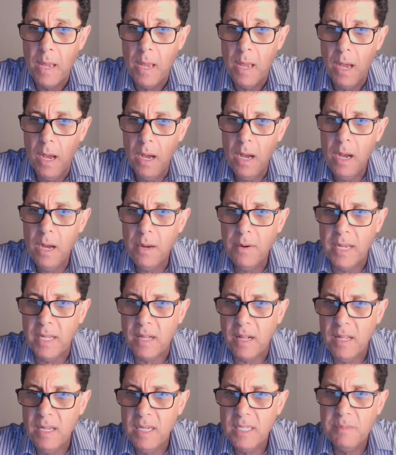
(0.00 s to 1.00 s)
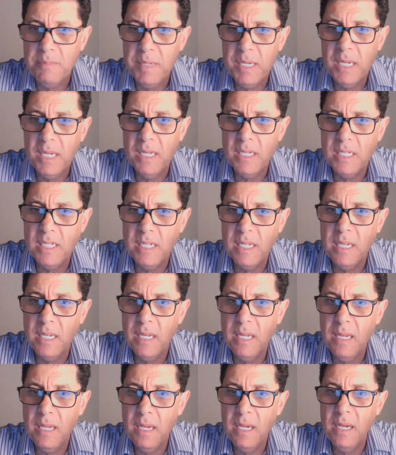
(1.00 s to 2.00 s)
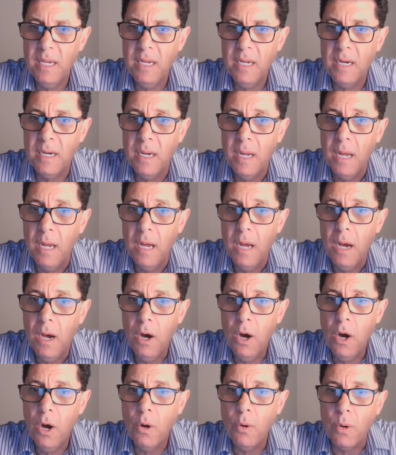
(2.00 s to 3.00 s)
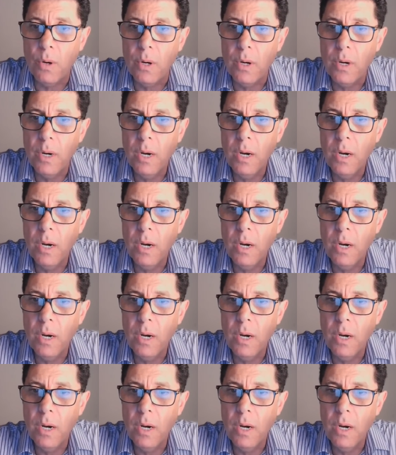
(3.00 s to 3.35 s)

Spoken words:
all right, let me see here. Oh,